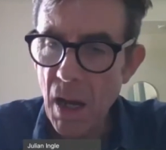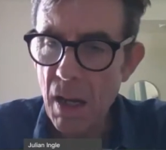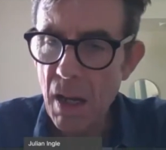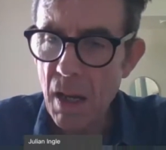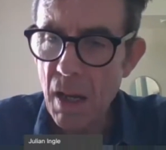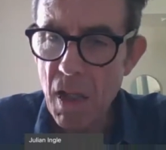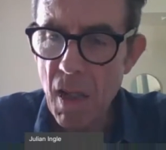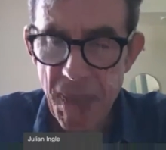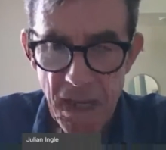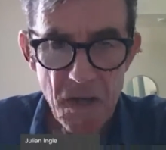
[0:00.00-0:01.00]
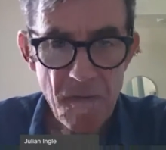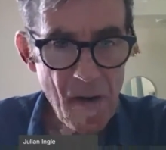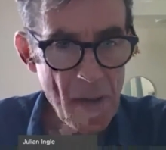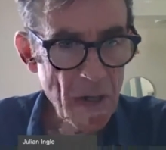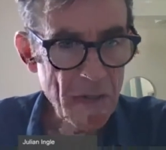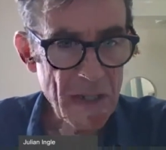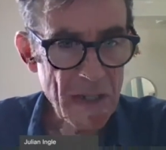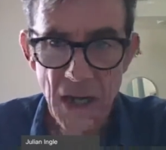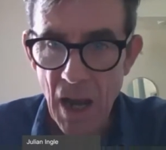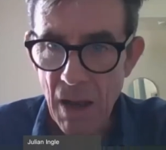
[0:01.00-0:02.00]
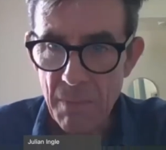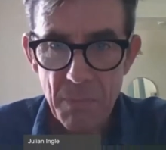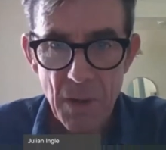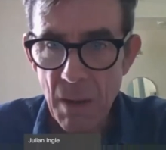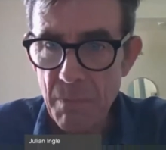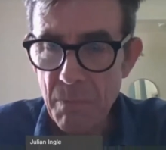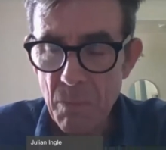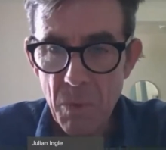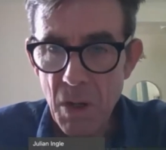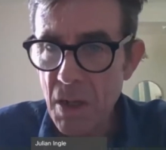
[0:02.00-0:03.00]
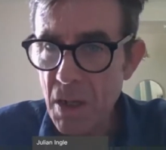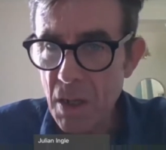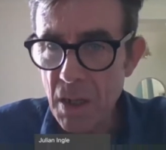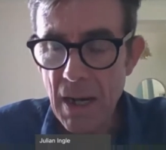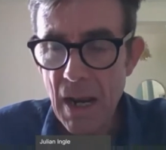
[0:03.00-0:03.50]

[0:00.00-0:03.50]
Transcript: Thank you very much for listening. I'm going to now